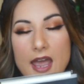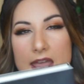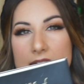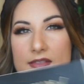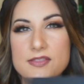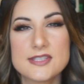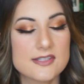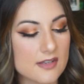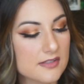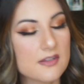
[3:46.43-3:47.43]
And this is
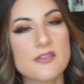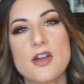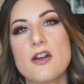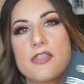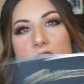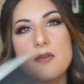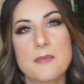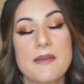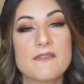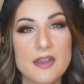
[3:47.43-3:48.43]
also the author of
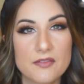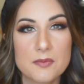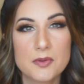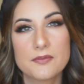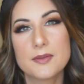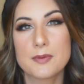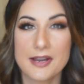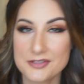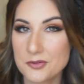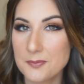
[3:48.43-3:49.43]
my favorite movie,
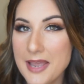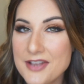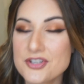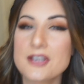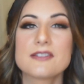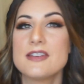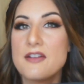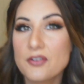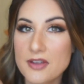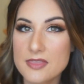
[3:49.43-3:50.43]
Practical Magic.
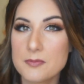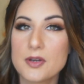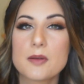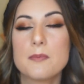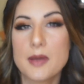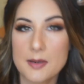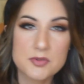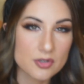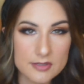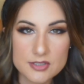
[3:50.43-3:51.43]
Never read the book, but I'm
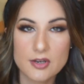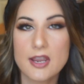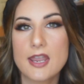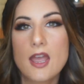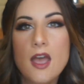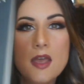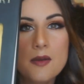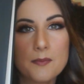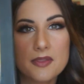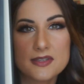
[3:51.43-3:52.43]
sure it's great.
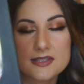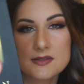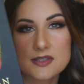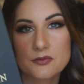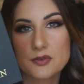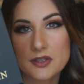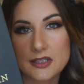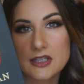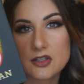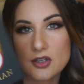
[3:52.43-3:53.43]
But this is a
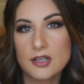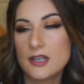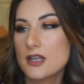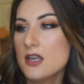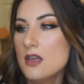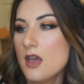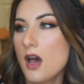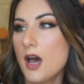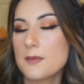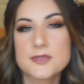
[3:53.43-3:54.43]
really good
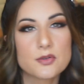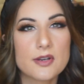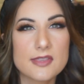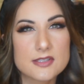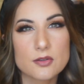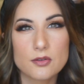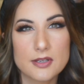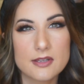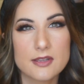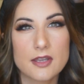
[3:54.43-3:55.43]
um, story that's told
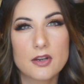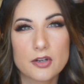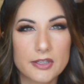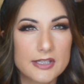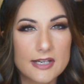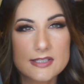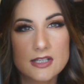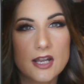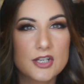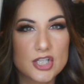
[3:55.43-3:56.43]
in the early
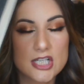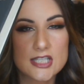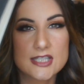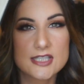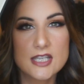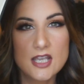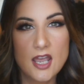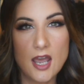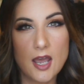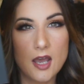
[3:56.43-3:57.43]
1900s,
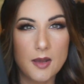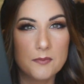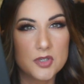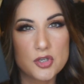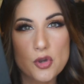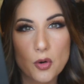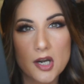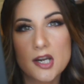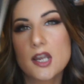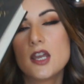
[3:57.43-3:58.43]
um, New
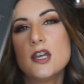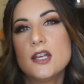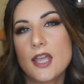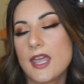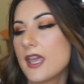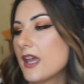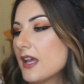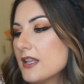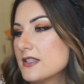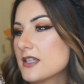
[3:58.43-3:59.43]
York,
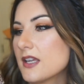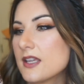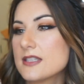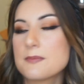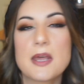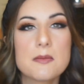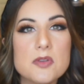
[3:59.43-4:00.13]
and it's about a